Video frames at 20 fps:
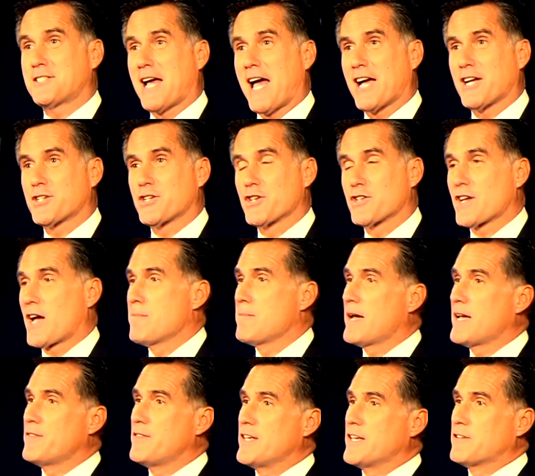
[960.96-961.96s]
taxes. I
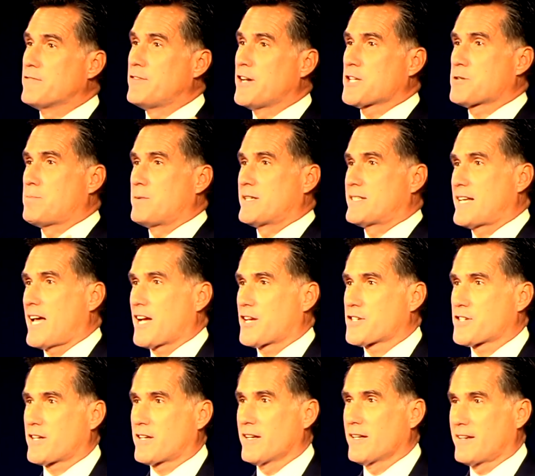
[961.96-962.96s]
made the investment
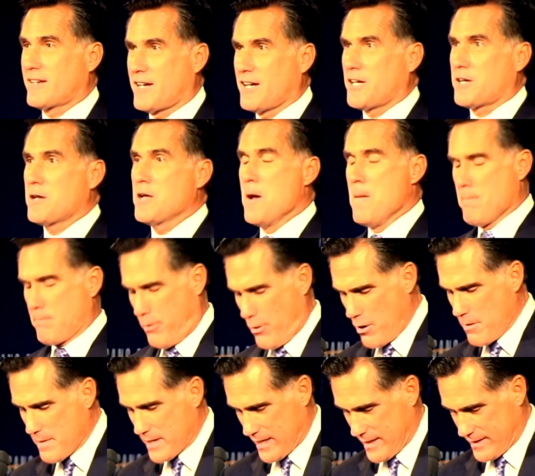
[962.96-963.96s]
tax cut
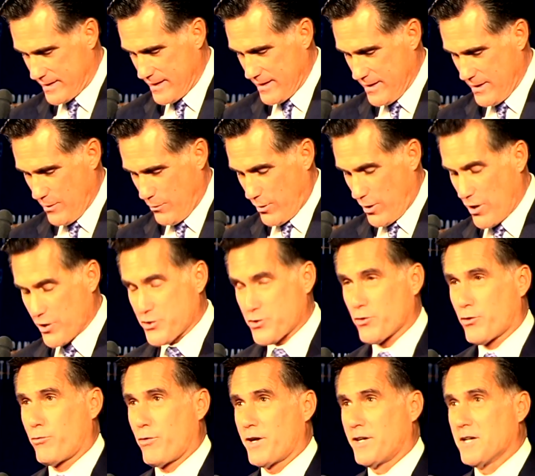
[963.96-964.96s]
permanent. We also
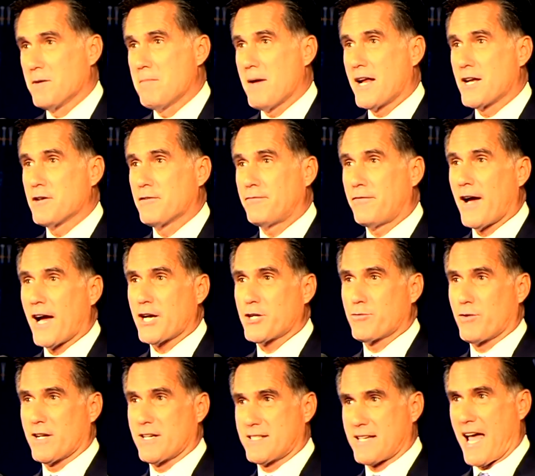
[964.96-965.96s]
created a
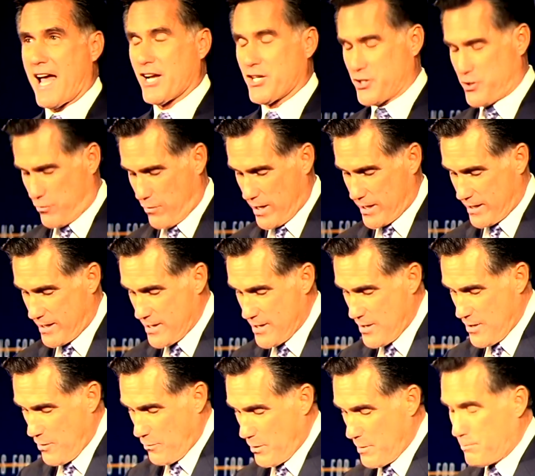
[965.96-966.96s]
manufacturing tax credit.
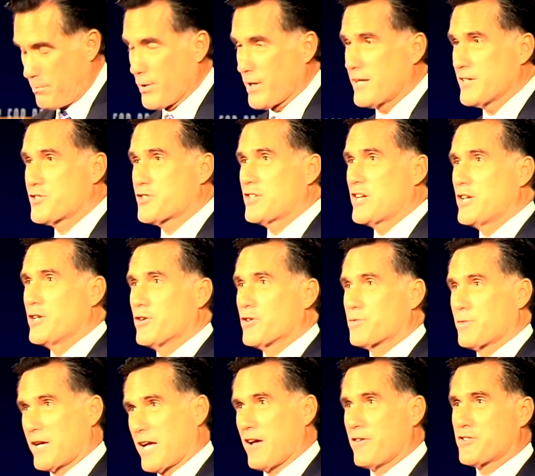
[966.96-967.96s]
We
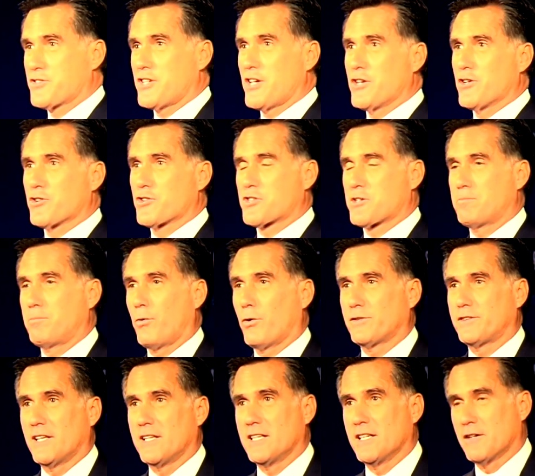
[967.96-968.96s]
gave seniors
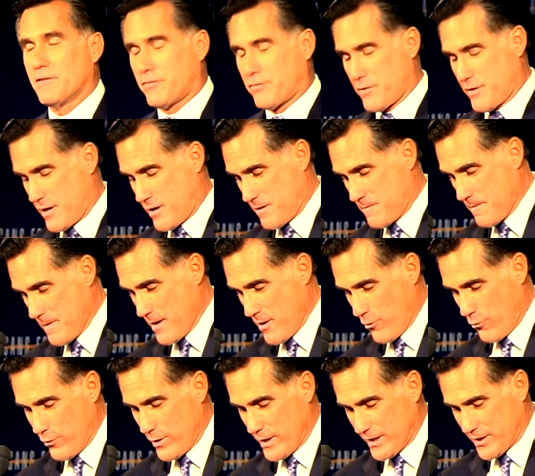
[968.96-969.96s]
support they needed for their
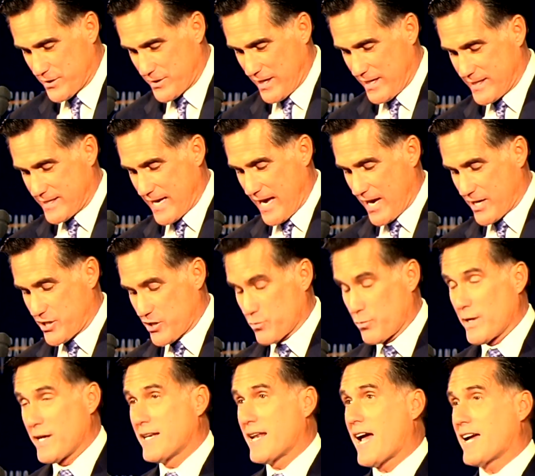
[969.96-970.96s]
real estate taxes.
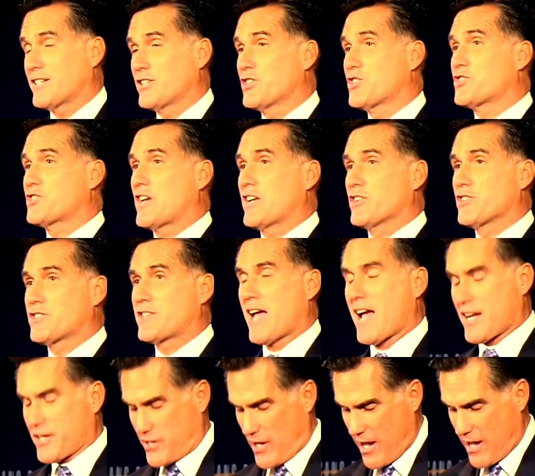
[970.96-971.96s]
We enacted sales
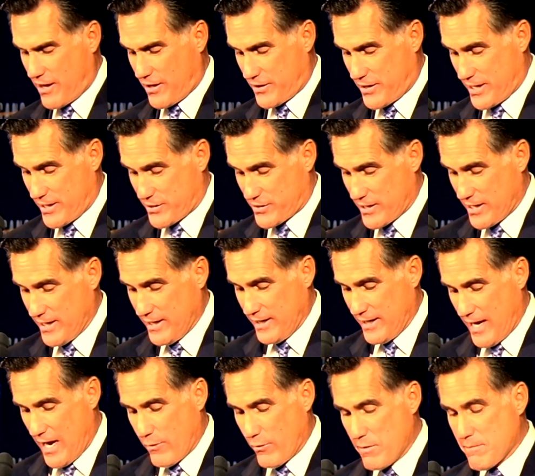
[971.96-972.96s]
tax holidays,
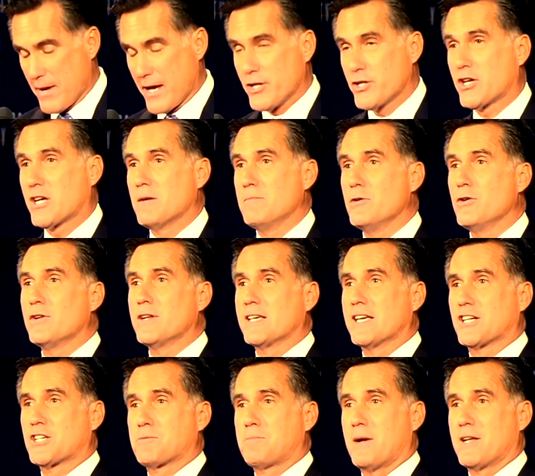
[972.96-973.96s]
and we made commuting
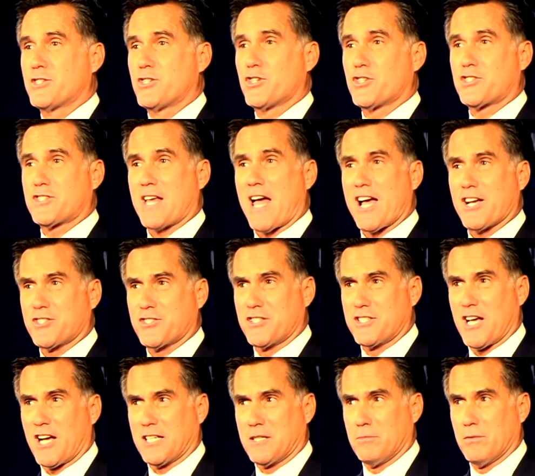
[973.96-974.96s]
expenses tax
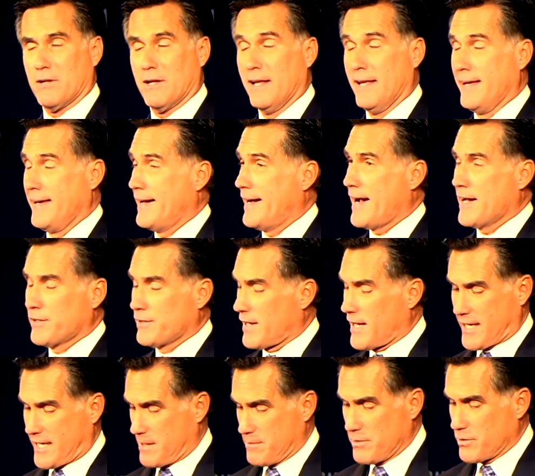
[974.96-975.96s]
deductible. I don't
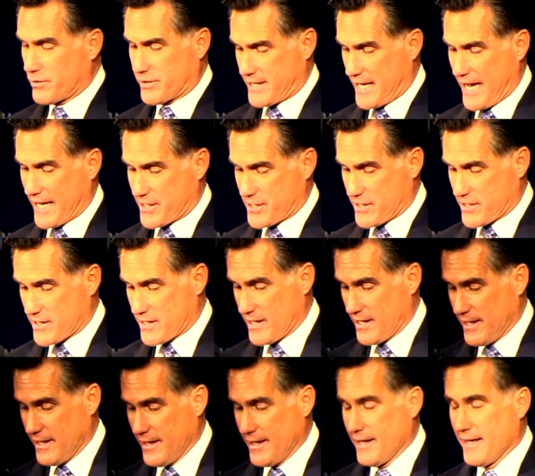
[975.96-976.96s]
like commuter taxes.
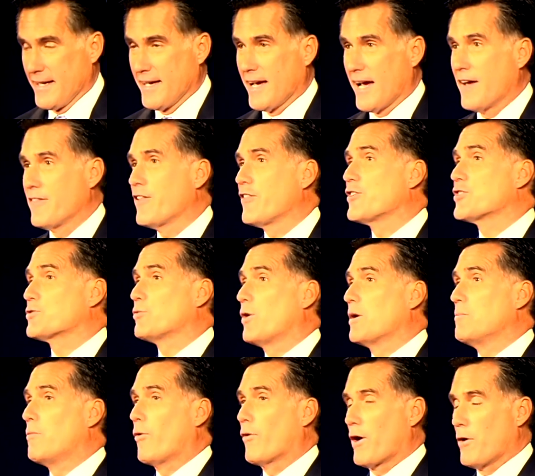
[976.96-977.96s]
And then there's
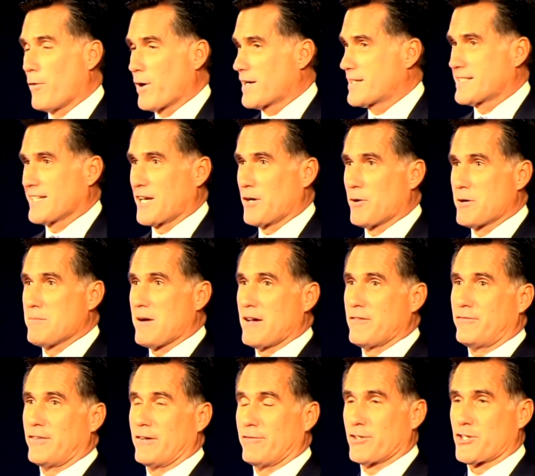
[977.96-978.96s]
one more I want to tell you, one of my
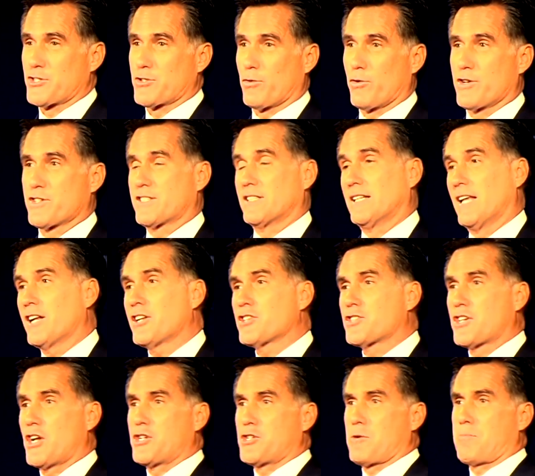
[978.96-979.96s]
favorite stories. The
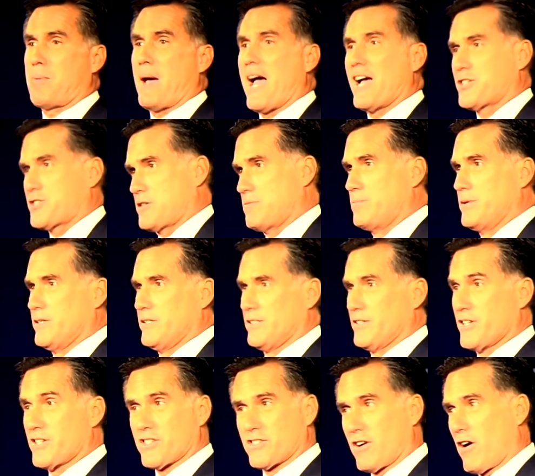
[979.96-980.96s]
legislature passed a bill,
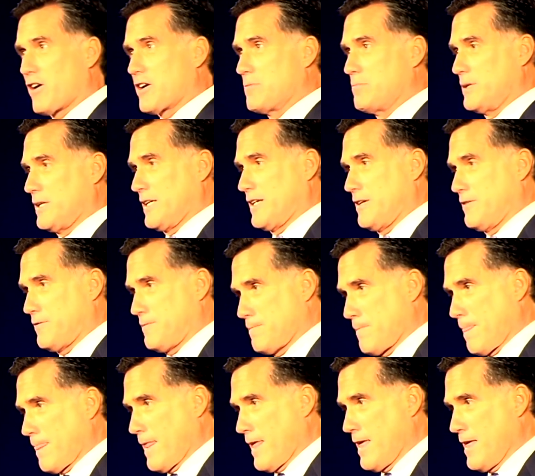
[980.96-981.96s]
this is hard to believe.
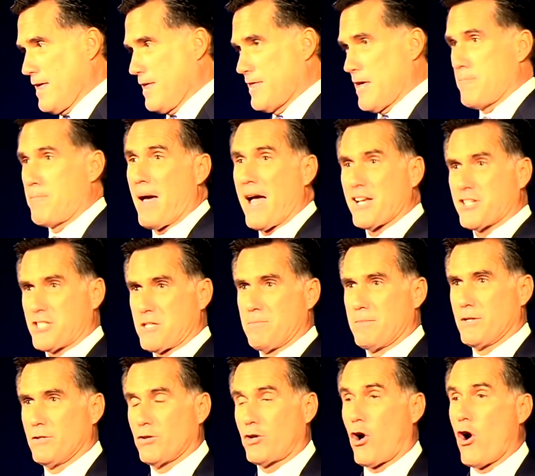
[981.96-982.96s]
They passed a
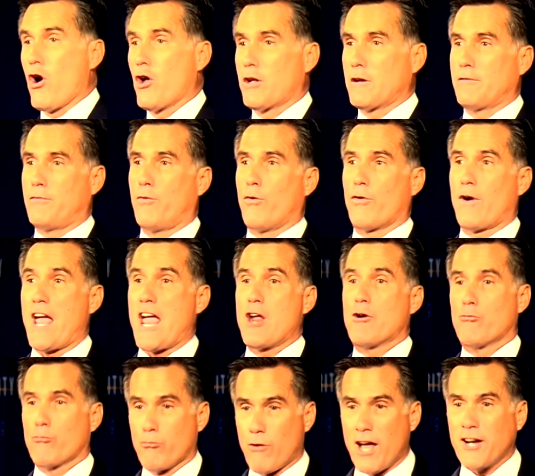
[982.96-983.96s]
bill calling for
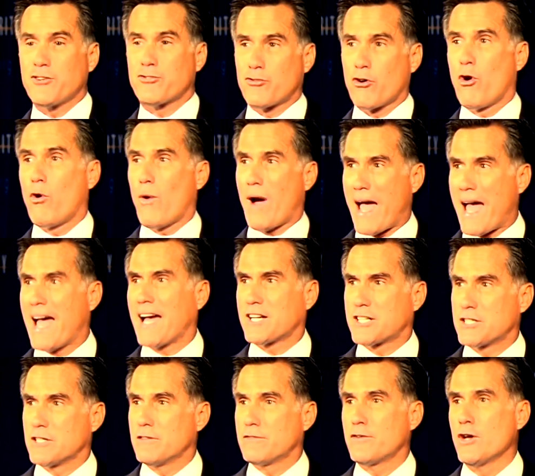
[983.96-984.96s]
a
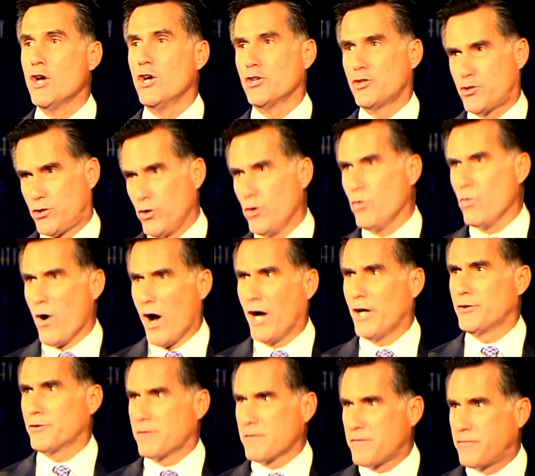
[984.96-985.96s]
retroactive
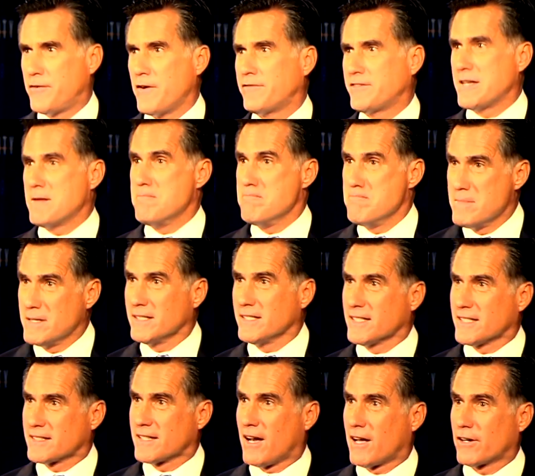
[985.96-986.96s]
$250
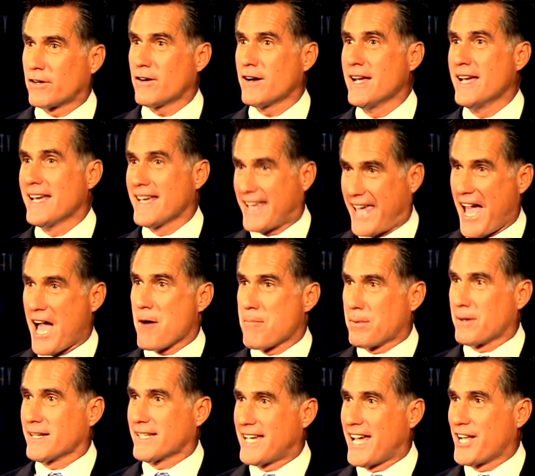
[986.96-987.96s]
million
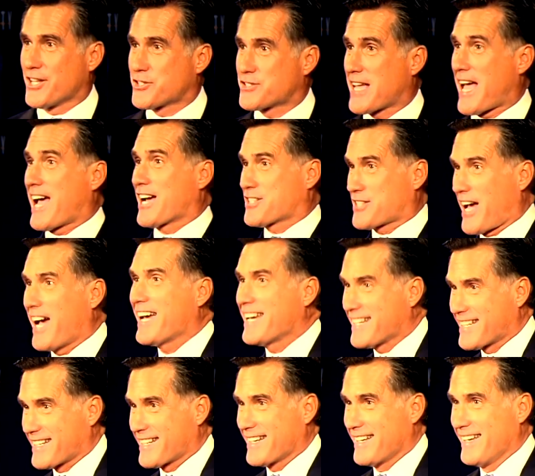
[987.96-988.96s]
capital gains tax
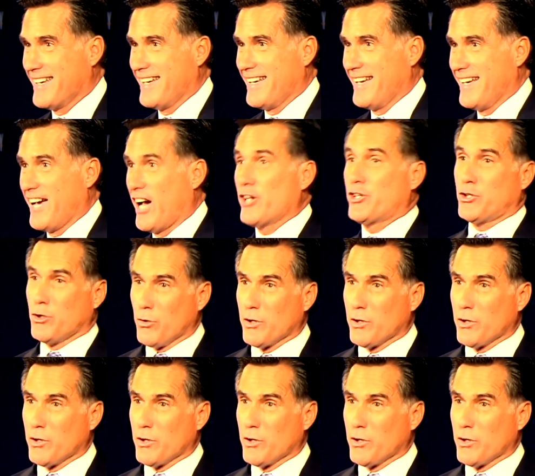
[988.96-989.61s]
hike. A